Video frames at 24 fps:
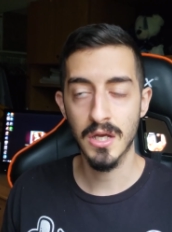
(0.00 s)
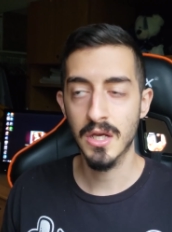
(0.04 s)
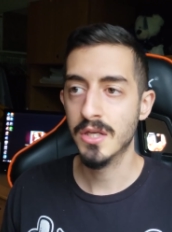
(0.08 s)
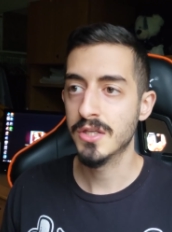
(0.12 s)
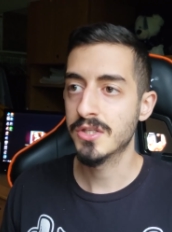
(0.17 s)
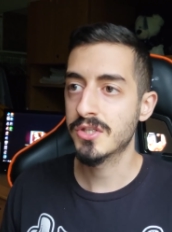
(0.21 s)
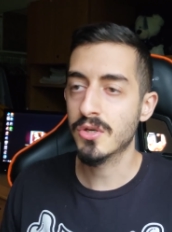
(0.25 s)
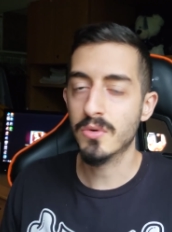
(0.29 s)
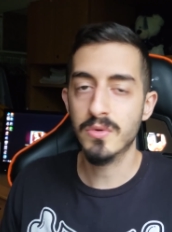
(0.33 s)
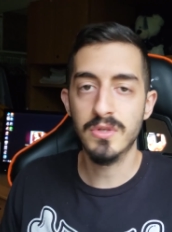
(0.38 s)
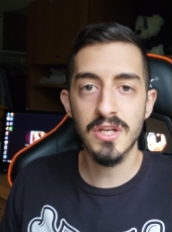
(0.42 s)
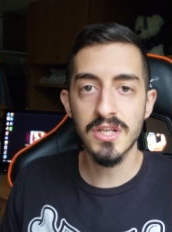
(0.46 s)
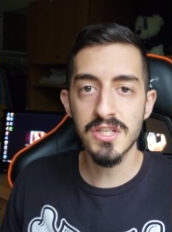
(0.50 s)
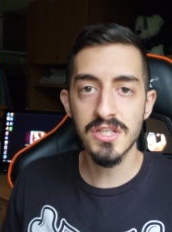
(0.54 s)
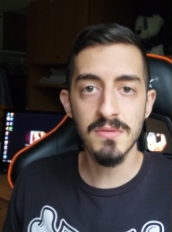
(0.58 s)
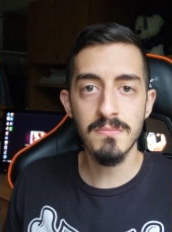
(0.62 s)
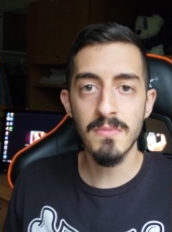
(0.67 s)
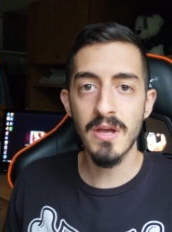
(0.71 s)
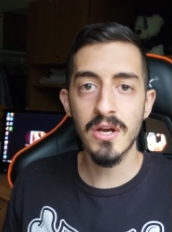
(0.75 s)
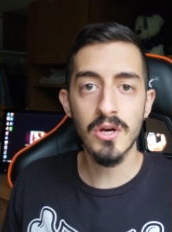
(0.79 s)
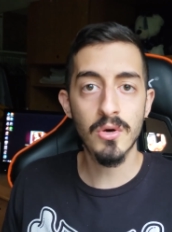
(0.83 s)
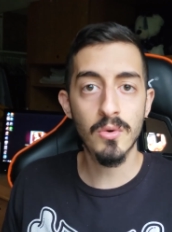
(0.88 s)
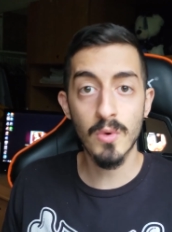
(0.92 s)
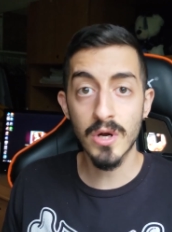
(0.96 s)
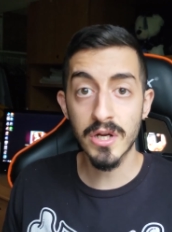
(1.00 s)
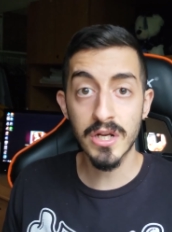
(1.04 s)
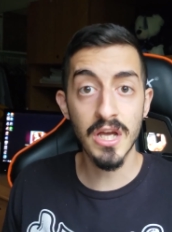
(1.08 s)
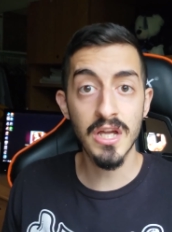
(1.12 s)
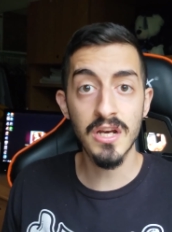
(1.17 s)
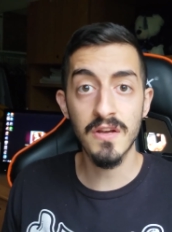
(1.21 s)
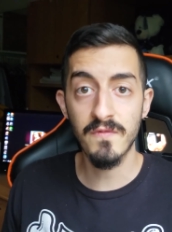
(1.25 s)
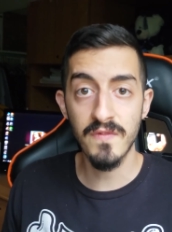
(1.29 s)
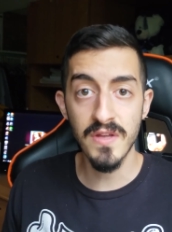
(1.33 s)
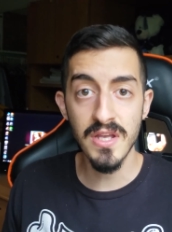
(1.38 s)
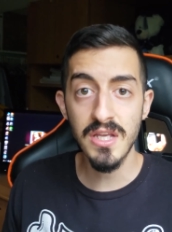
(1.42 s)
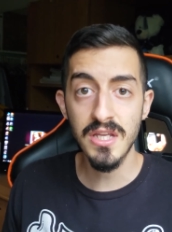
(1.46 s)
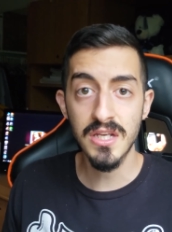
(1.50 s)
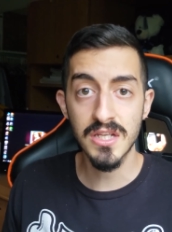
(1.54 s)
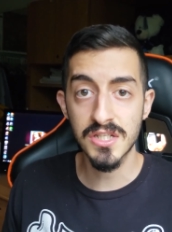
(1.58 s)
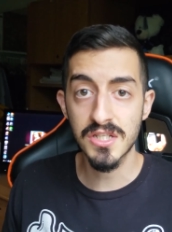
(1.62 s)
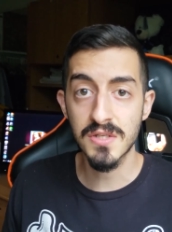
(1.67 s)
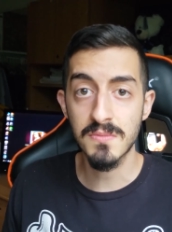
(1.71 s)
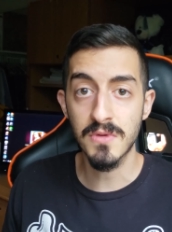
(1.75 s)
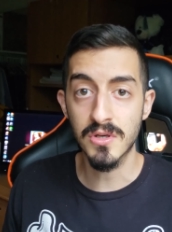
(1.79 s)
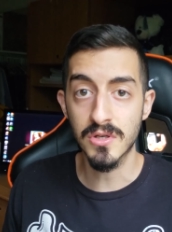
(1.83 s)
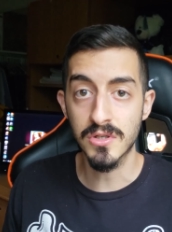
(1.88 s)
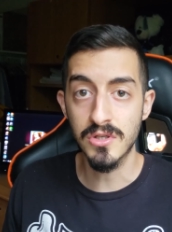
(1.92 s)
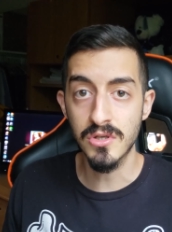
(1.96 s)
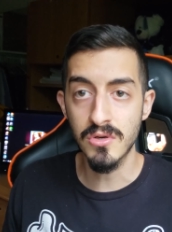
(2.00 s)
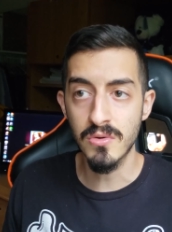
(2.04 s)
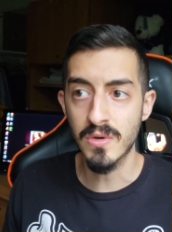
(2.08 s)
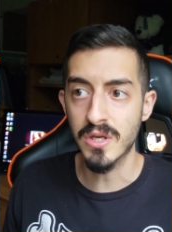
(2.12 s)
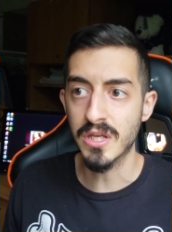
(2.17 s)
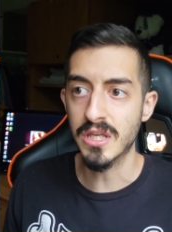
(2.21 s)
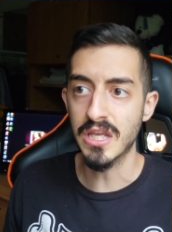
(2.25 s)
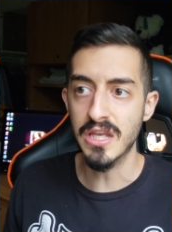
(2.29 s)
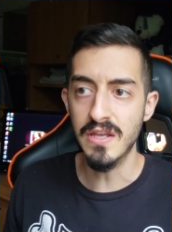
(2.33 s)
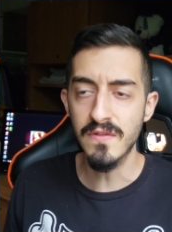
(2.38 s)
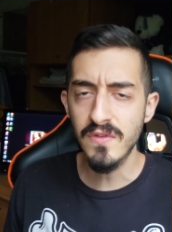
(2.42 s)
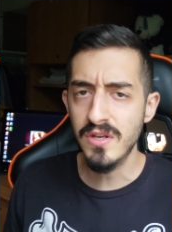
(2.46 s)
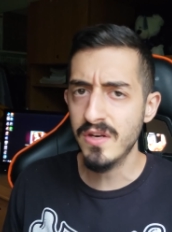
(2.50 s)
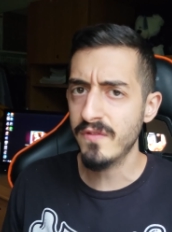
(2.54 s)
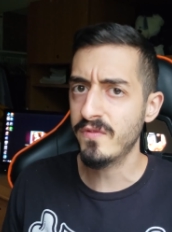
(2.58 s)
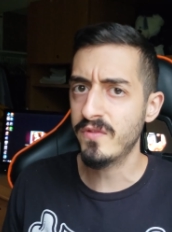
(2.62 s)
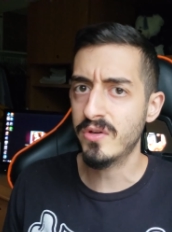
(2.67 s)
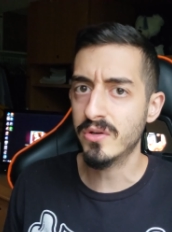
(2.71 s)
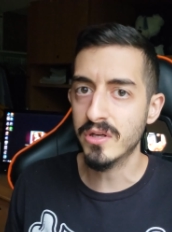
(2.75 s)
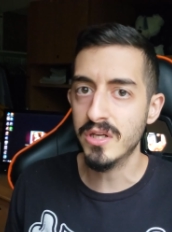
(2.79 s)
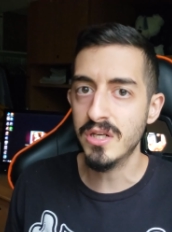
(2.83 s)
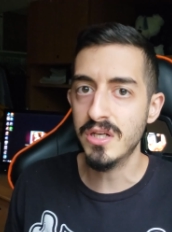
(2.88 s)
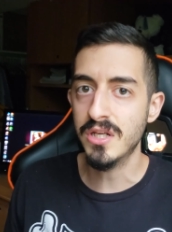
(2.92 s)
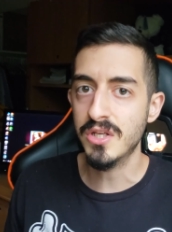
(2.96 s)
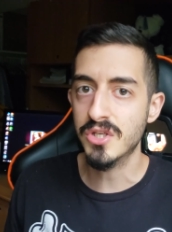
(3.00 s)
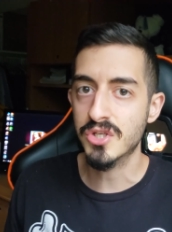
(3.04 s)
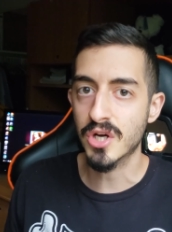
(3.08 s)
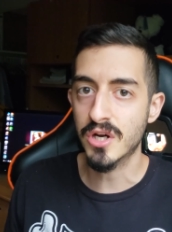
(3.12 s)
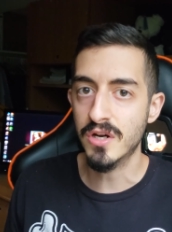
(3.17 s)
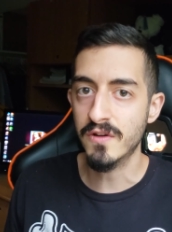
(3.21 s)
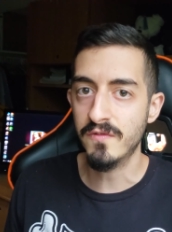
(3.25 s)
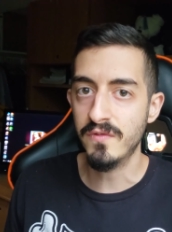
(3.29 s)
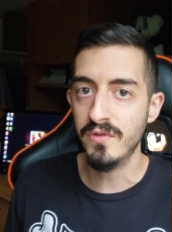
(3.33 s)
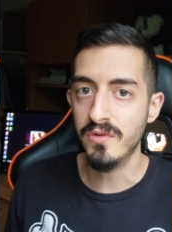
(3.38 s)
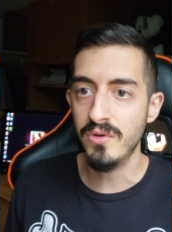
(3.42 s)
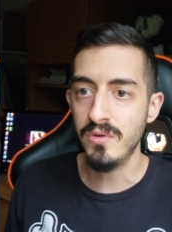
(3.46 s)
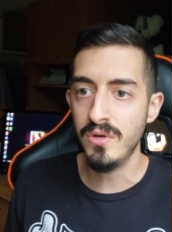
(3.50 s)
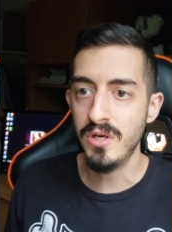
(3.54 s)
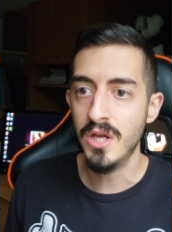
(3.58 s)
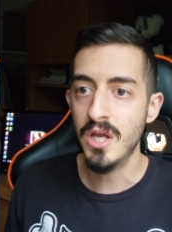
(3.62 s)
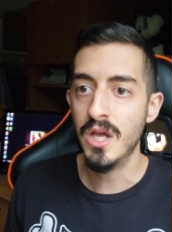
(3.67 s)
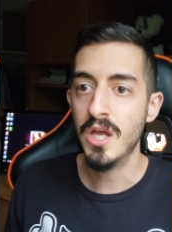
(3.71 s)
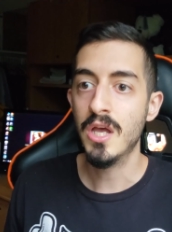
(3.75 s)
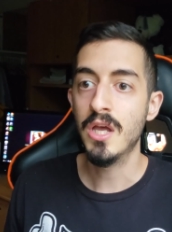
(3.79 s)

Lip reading: So it doesn't matter what kind of veganism you're doing, even if you're eating junk food,